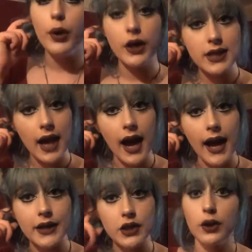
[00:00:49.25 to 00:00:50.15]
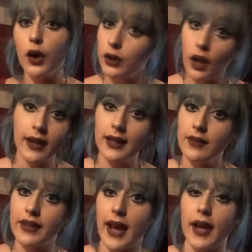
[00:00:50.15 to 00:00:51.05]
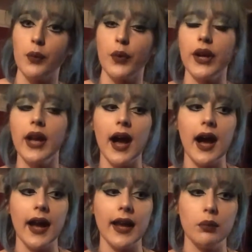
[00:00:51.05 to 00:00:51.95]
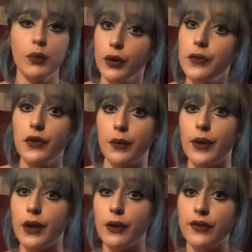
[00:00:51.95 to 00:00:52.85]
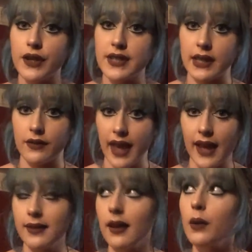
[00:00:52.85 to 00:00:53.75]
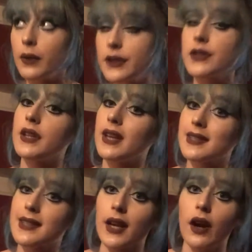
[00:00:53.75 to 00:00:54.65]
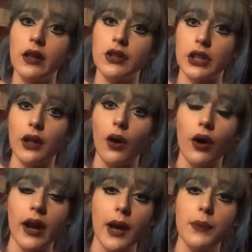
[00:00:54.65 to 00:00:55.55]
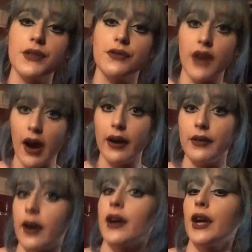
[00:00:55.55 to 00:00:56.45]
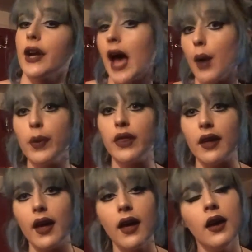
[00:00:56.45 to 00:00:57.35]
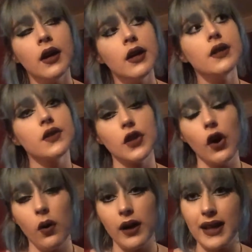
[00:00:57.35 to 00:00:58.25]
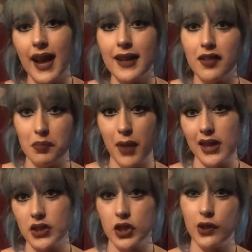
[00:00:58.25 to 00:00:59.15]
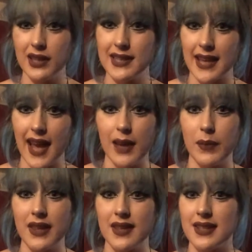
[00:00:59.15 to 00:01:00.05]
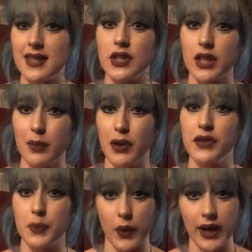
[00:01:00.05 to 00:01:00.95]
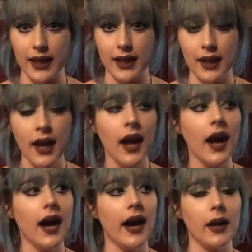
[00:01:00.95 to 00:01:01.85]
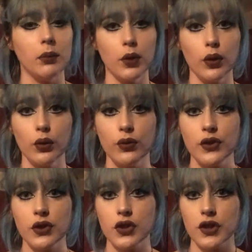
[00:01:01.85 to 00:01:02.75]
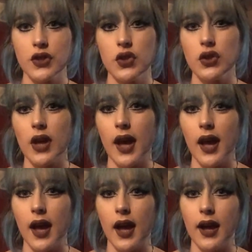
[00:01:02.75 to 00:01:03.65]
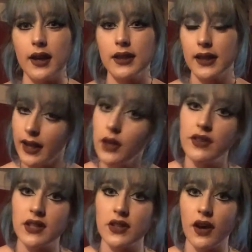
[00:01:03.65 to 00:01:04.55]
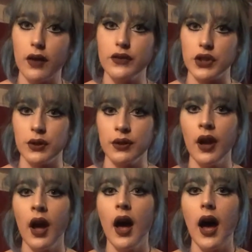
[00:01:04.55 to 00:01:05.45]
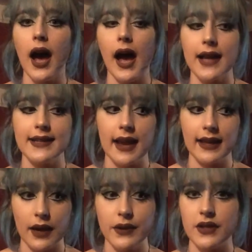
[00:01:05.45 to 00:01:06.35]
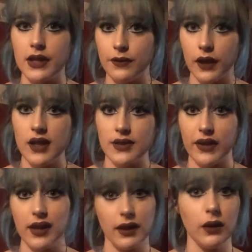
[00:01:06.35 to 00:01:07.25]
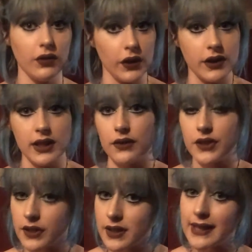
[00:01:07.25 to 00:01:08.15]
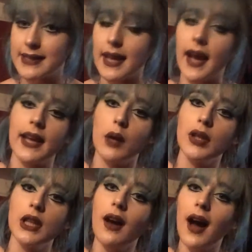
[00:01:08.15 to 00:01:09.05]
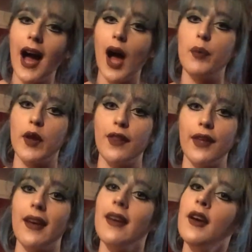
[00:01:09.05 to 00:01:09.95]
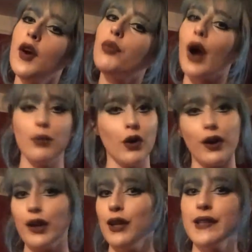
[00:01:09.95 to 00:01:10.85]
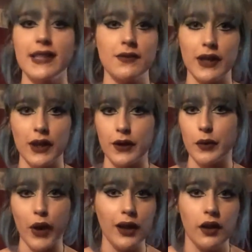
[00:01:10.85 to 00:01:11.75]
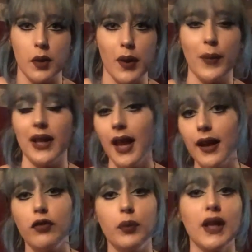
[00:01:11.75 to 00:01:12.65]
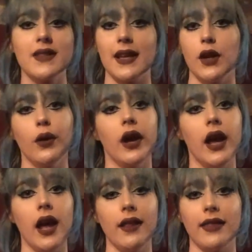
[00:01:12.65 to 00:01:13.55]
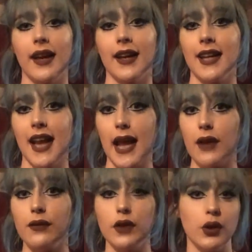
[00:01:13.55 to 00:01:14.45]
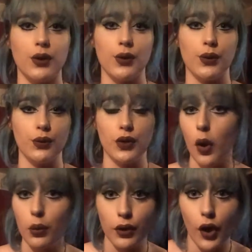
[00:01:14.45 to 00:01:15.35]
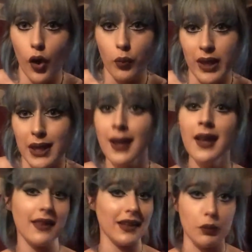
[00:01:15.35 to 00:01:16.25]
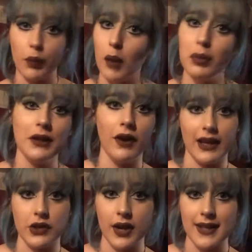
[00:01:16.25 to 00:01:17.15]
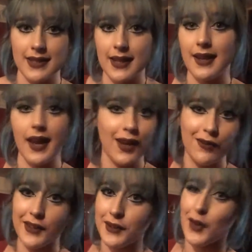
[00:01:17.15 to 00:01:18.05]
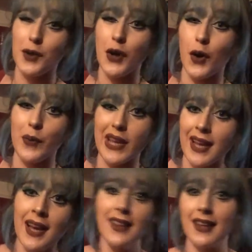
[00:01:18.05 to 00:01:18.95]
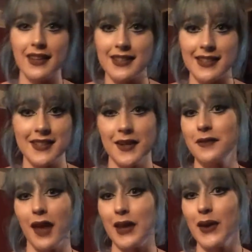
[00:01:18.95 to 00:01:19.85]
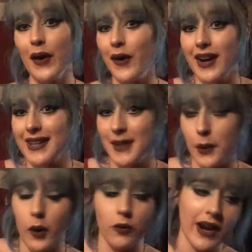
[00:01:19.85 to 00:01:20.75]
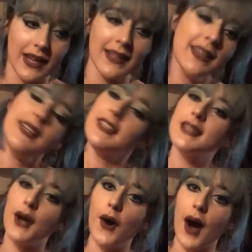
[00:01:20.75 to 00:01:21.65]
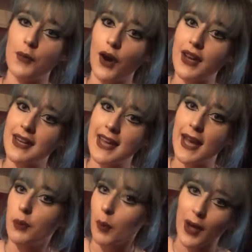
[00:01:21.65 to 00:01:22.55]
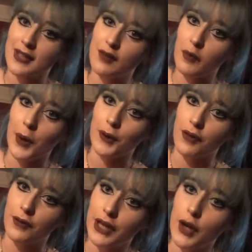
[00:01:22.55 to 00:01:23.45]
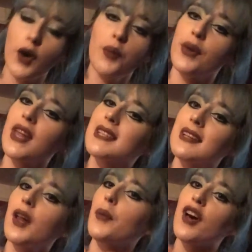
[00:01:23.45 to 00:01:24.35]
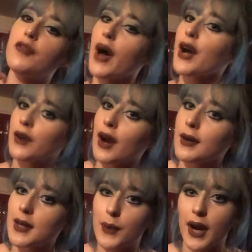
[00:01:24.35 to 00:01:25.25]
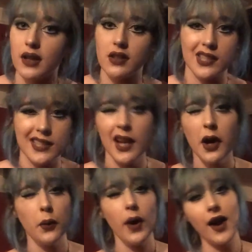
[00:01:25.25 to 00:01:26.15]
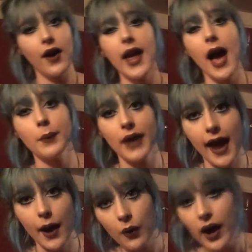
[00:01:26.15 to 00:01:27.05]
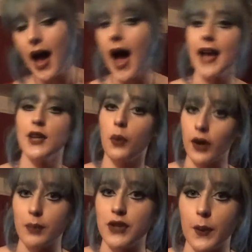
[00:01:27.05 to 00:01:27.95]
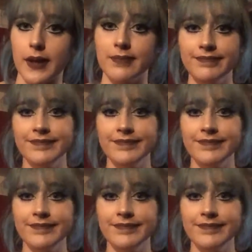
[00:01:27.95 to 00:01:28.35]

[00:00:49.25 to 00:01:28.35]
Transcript: But I do no longer live in Canterbury. I moved from the University of Kent. I was studying psychology and law and I was very, very unhappy there. So in kind of May, June this year, I made the decision to move to Brighton. I moved just kind of at the start of June, and I now study philosophy at the University of Sussex. I am a lot happier there, but I'm not going to use this video to prattle on about my life because I know that if you don't know me, then you're probably not interested, and if you do know me, then this is stuff that you already know already. So I'm not going to take up a massive amount of the video, but that's a little bit of background about just where I am now and what I'm doing.